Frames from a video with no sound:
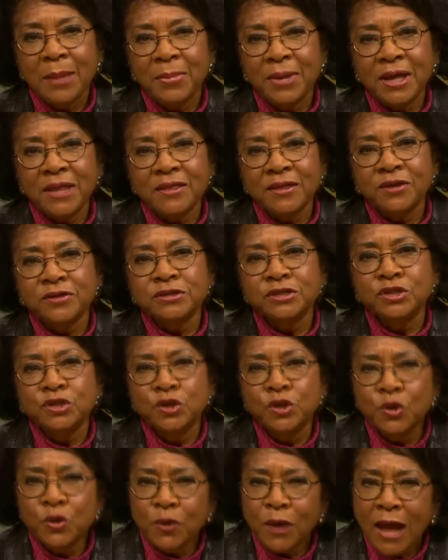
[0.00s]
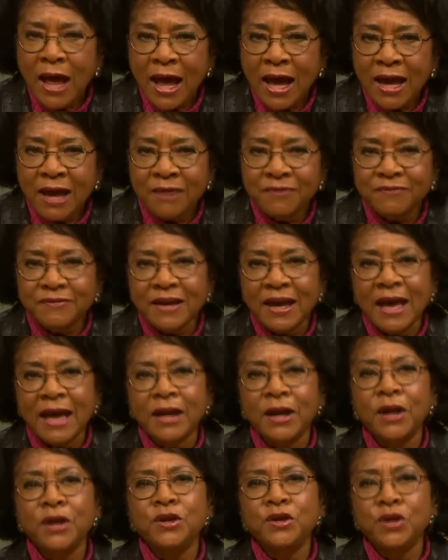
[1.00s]
But there's new life
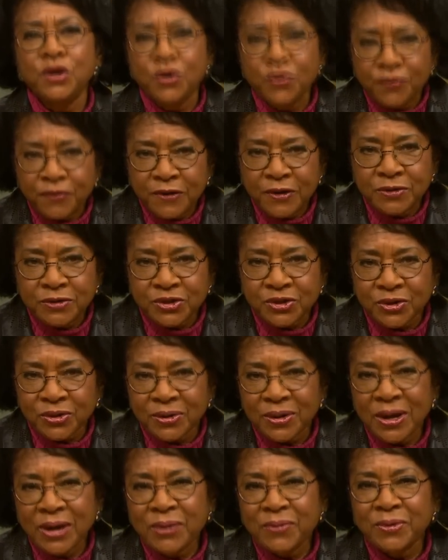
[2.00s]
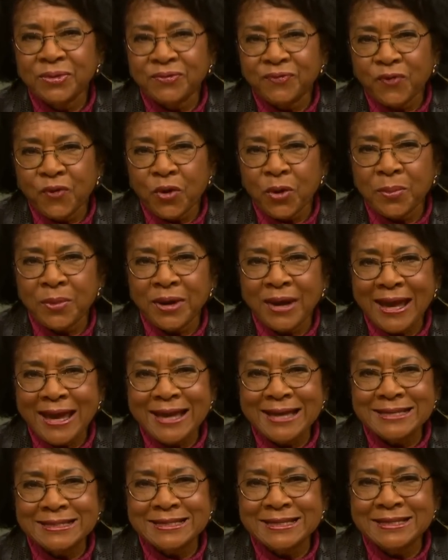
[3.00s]
and a new future with former
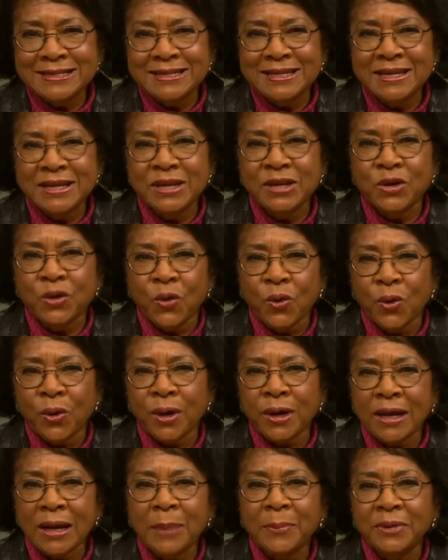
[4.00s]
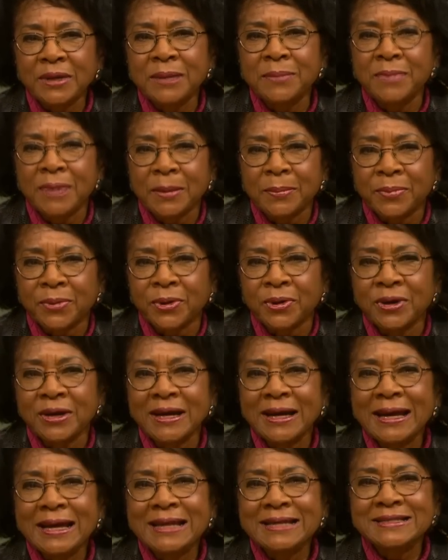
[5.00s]
ACT core company member
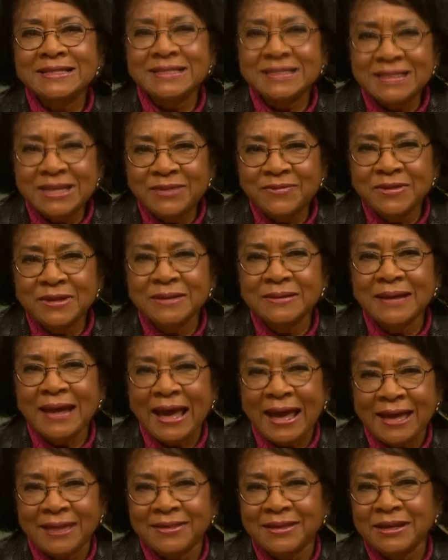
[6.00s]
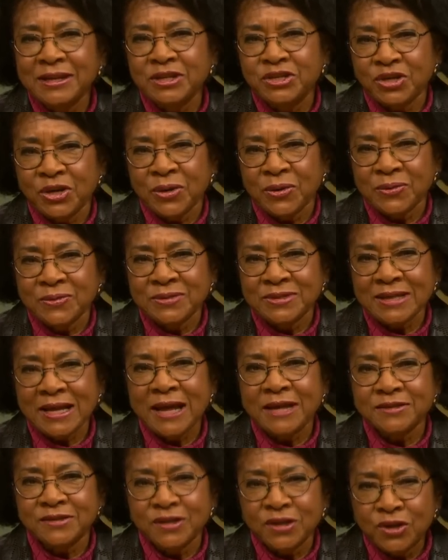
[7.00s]
Steven Anthony Jones
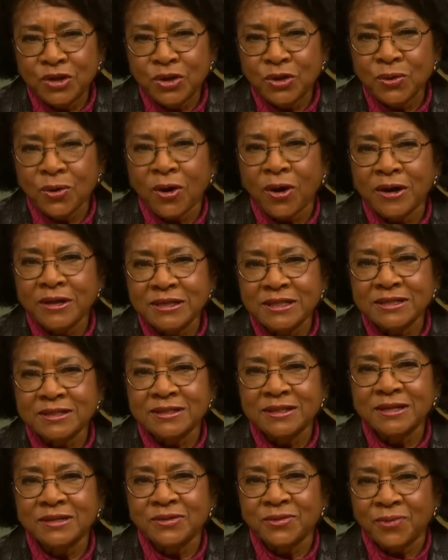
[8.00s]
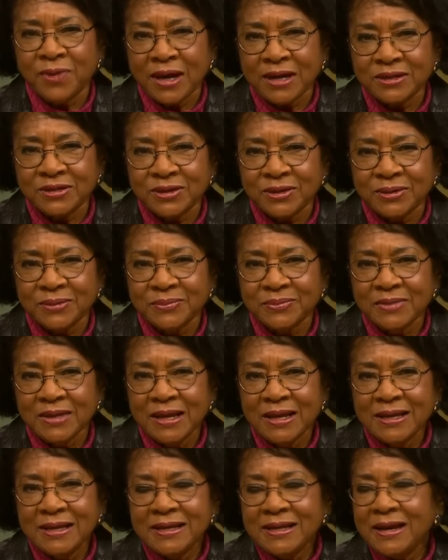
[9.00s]
as the new artistic director.
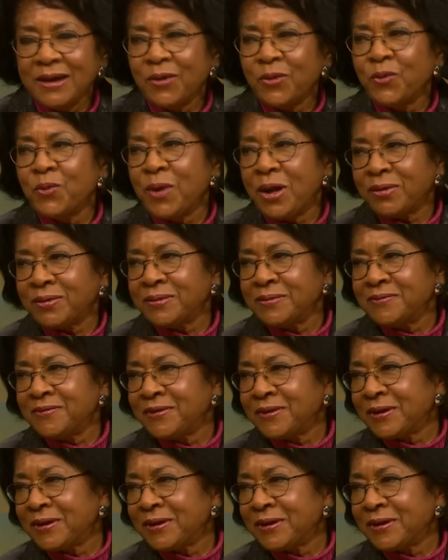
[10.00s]
Welcome